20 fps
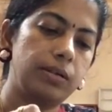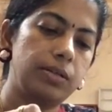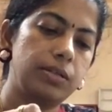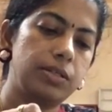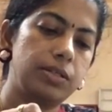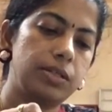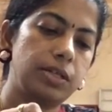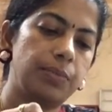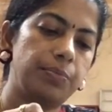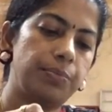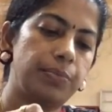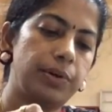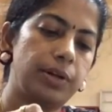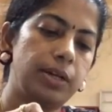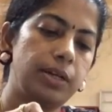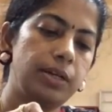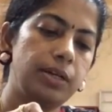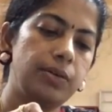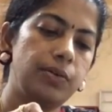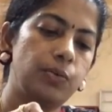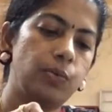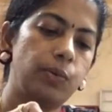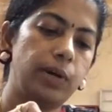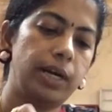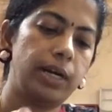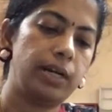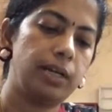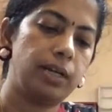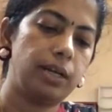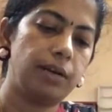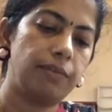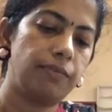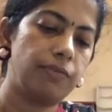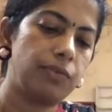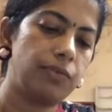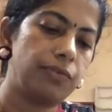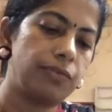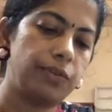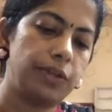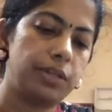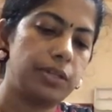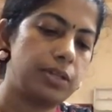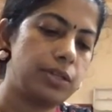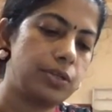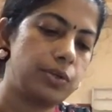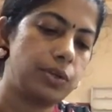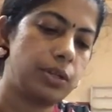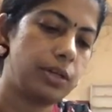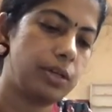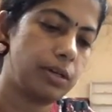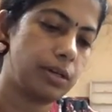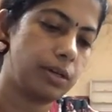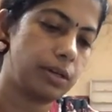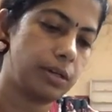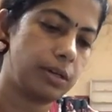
jump ring wide enough to fit into the